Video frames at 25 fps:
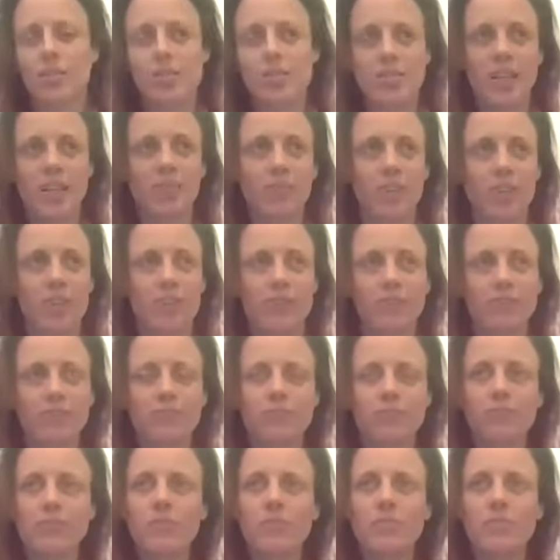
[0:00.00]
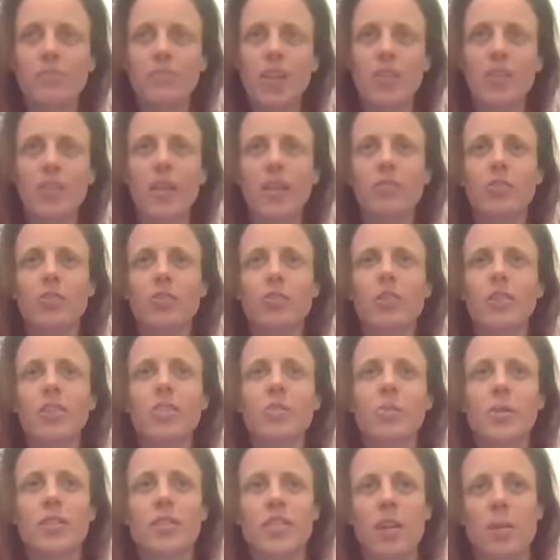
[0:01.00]
of receiving, like learning
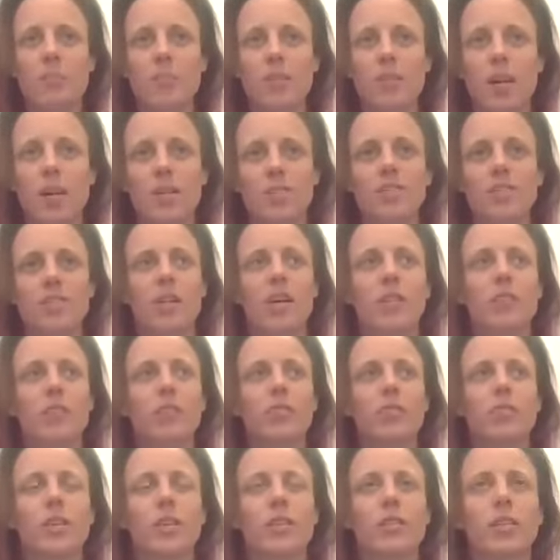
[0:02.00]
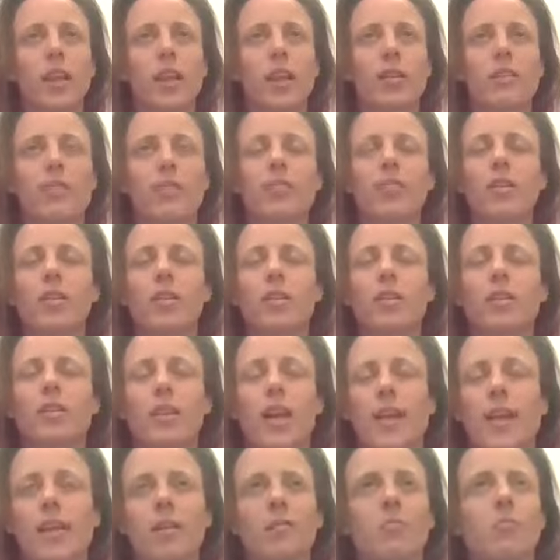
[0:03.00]
to accept God's love and really like
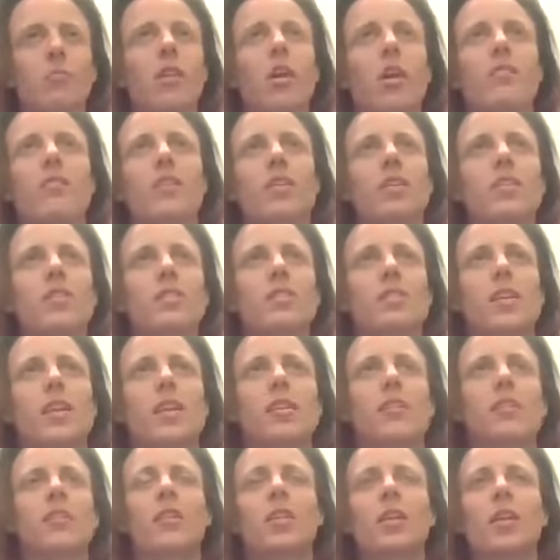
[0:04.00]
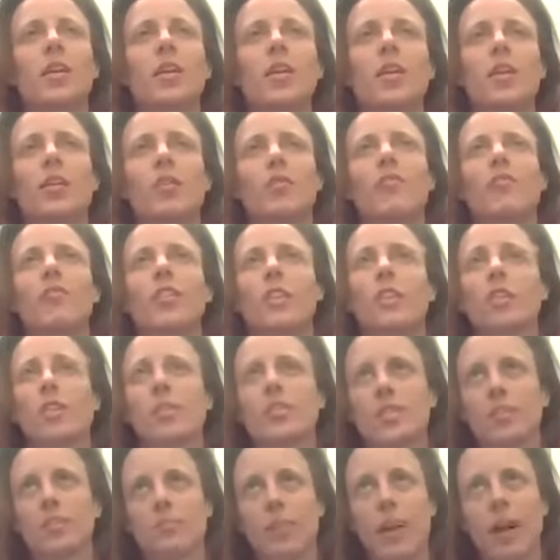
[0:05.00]
let Him love us and feel
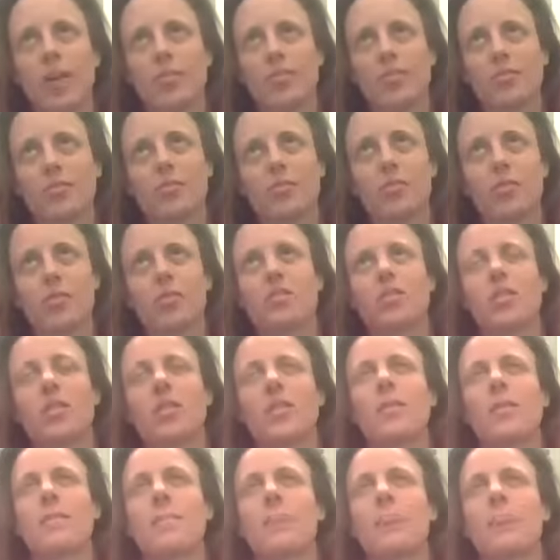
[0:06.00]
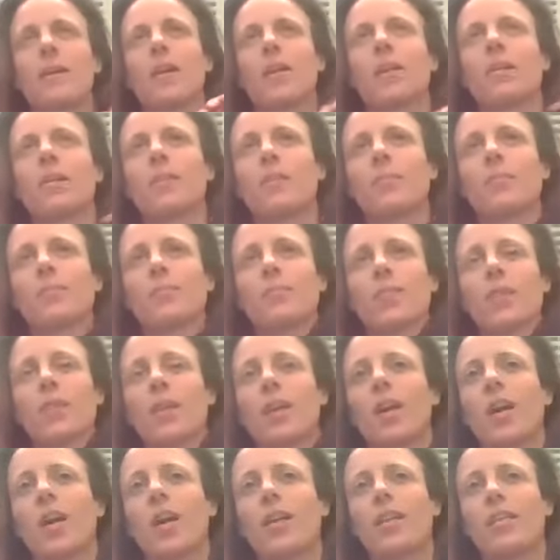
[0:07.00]
His compassion for us.
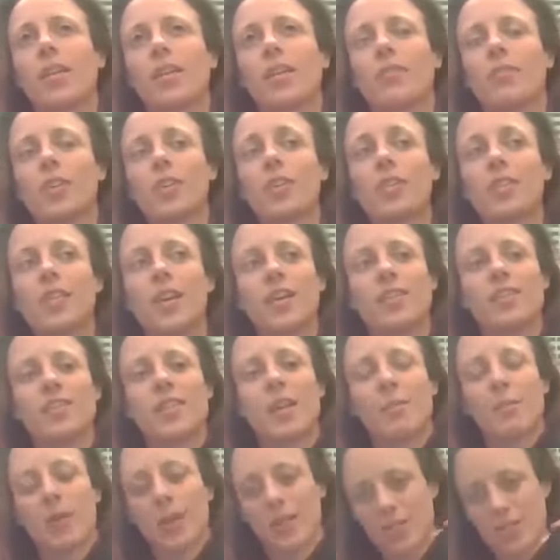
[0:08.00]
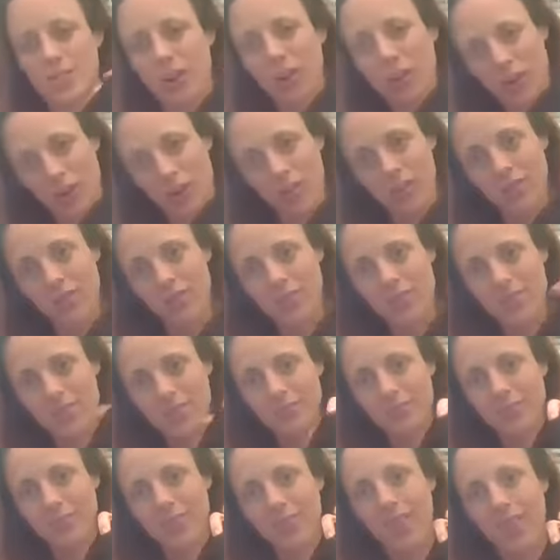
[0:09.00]
I've realized that my dogs,
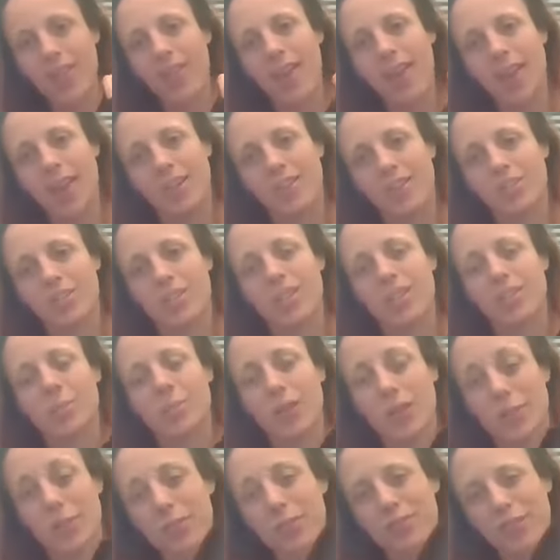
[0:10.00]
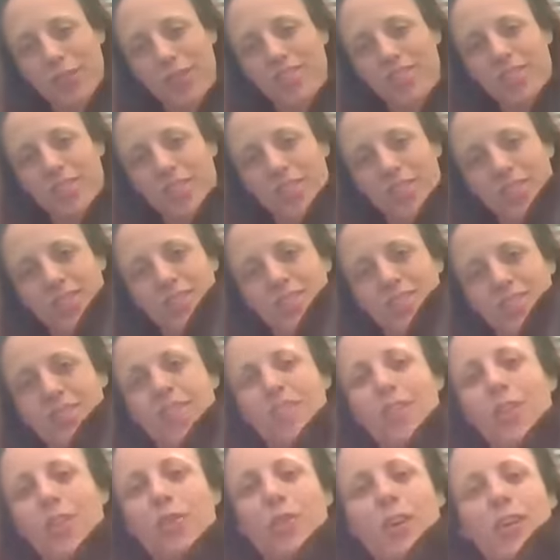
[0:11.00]
actually, that's why they're featured in this
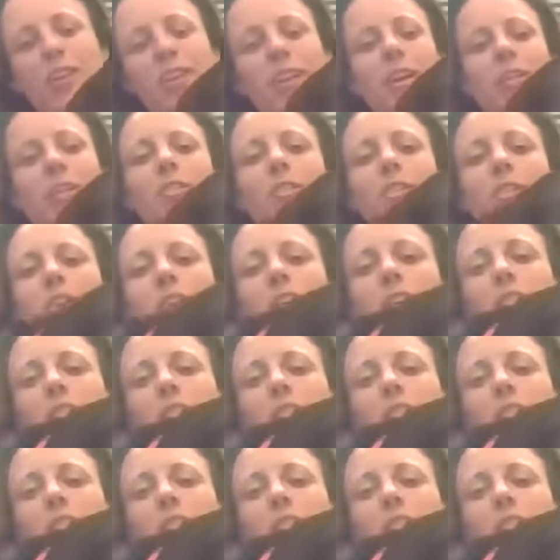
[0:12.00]
video right now.